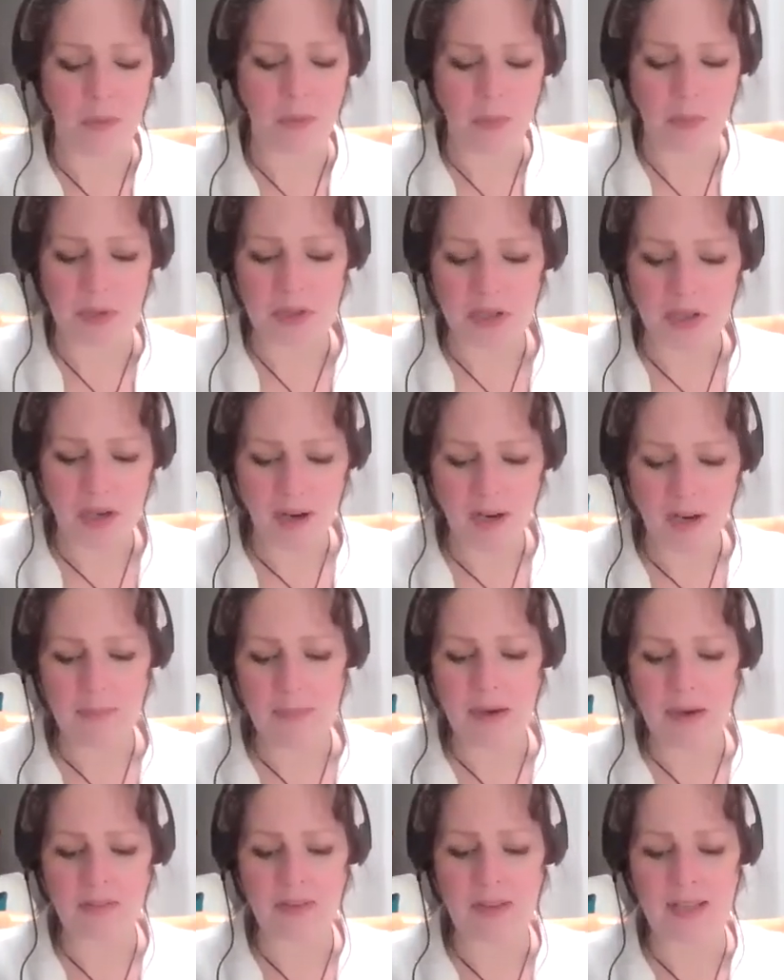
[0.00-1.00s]
When we talk
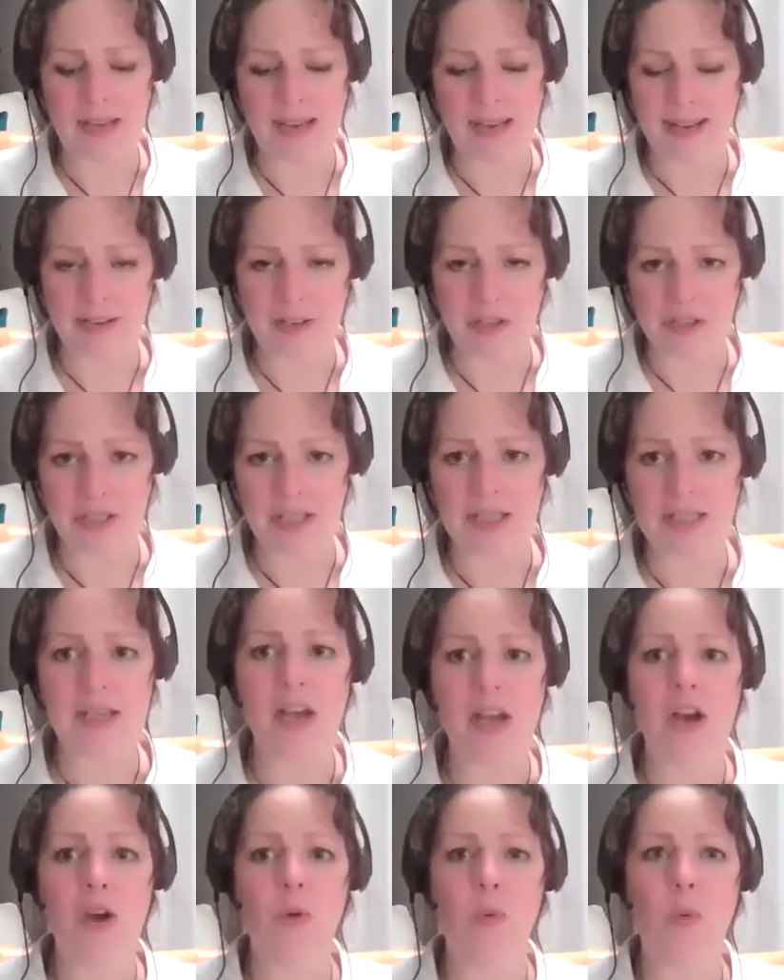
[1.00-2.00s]
about the energies,
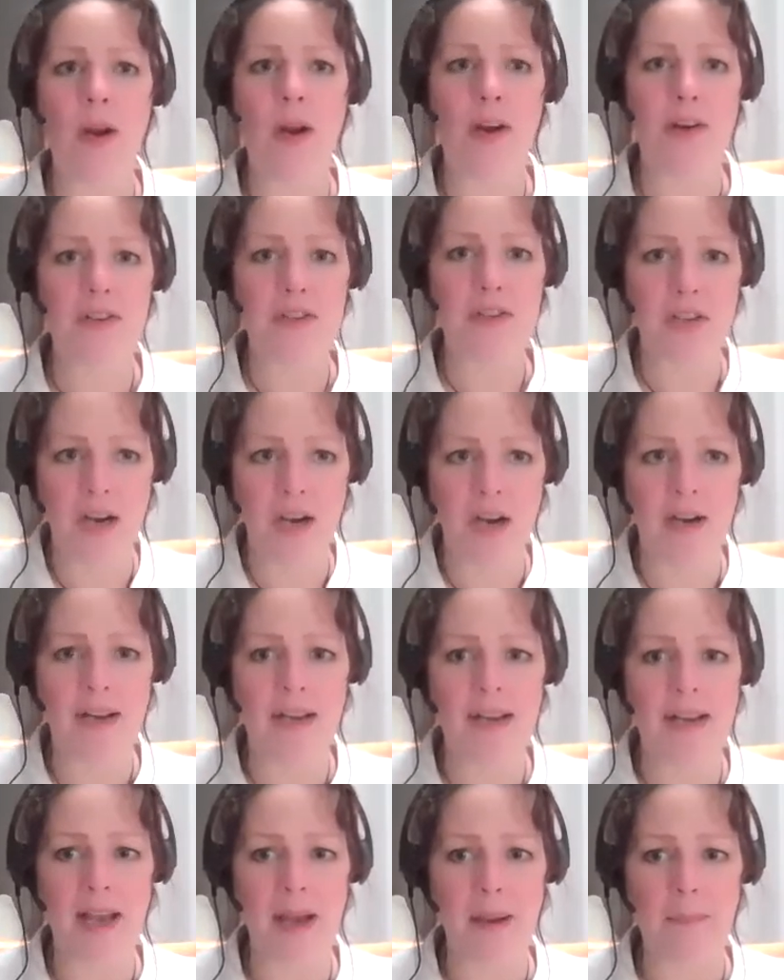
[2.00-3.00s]
we're
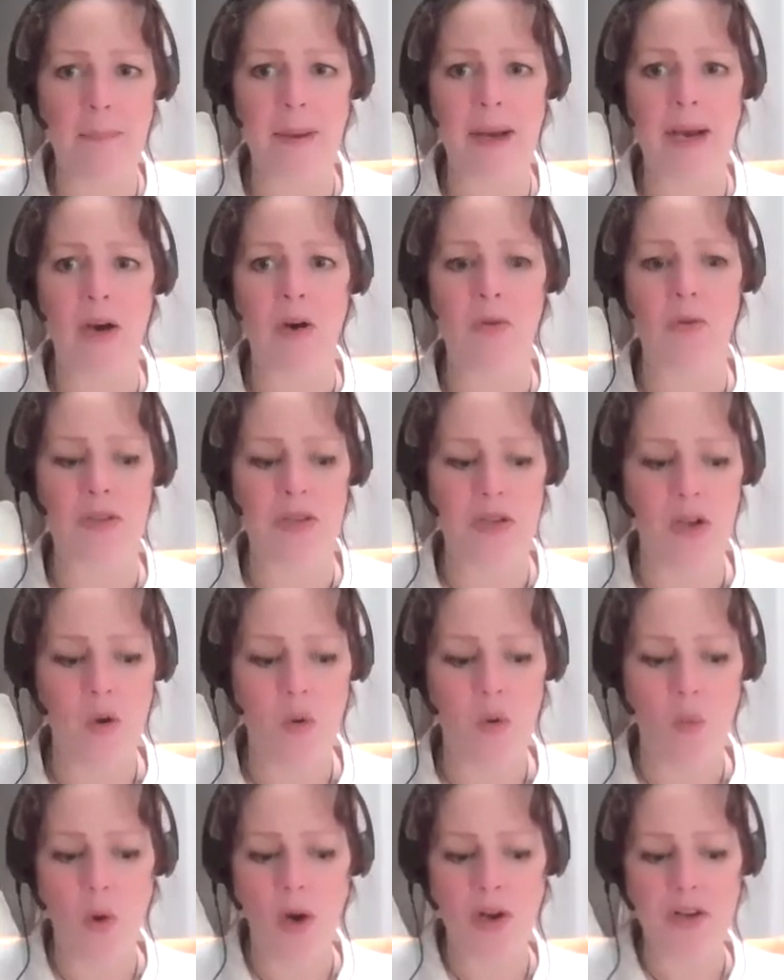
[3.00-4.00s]
talking about
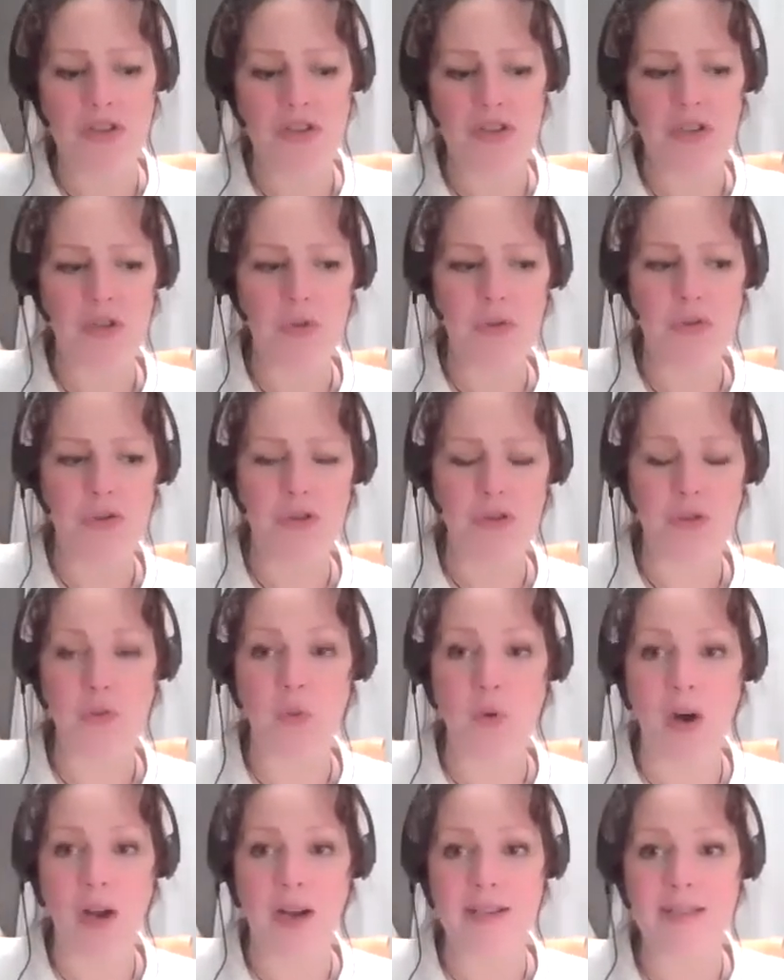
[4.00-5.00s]
what do you do
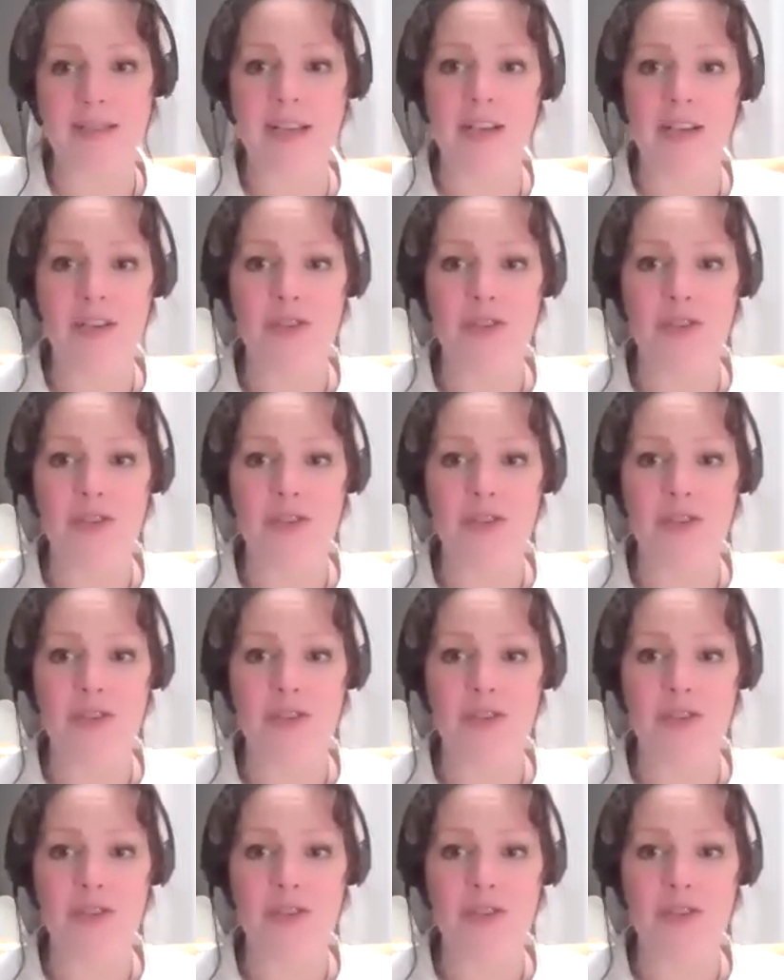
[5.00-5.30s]
want?